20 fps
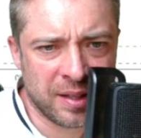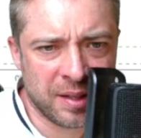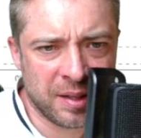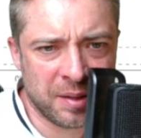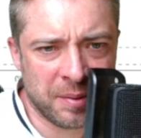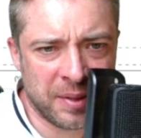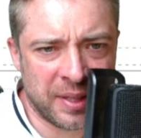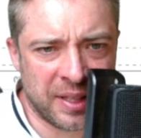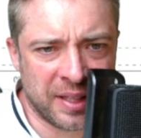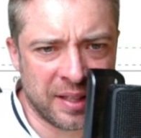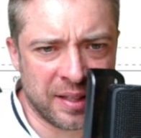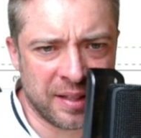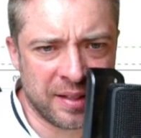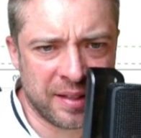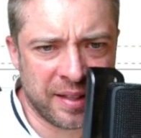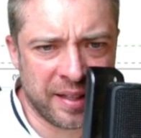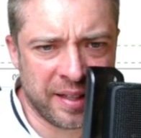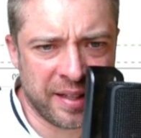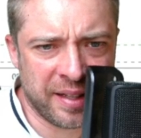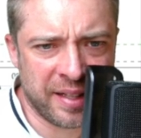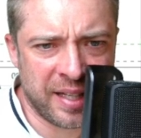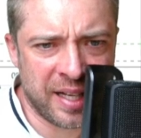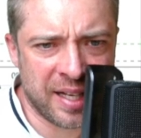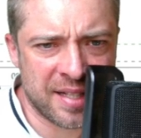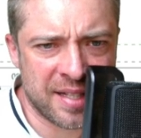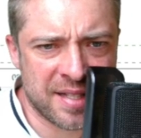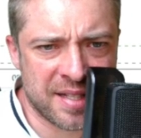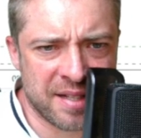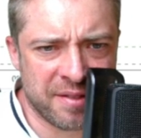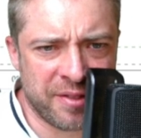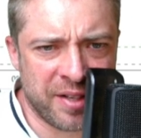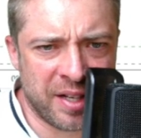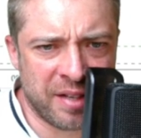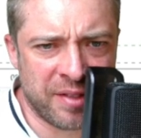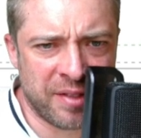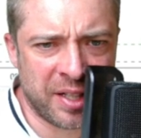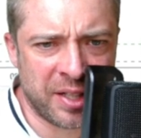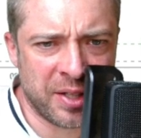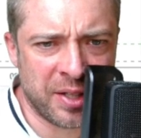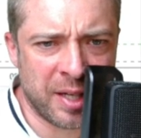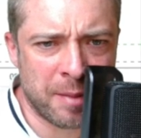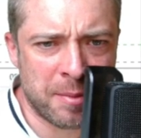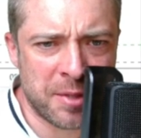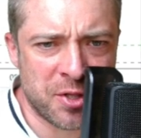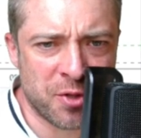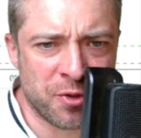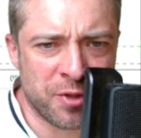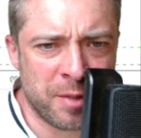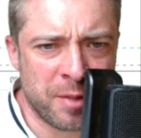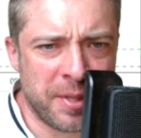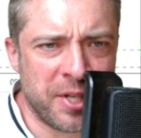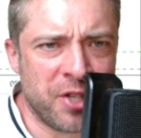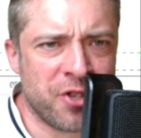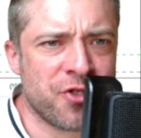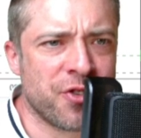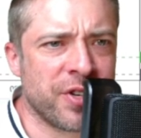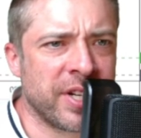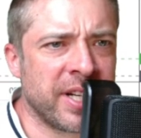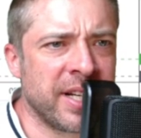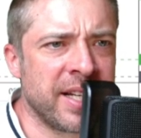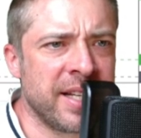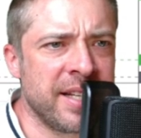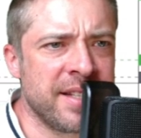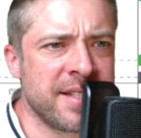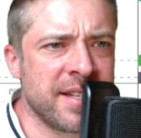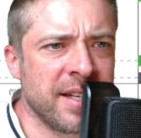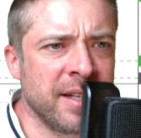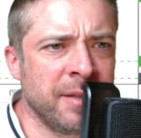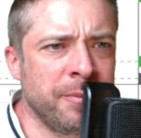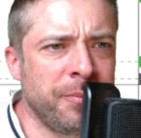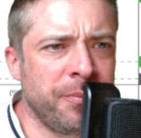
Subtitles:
Well, that's the fair value gap. It's already been triggered into.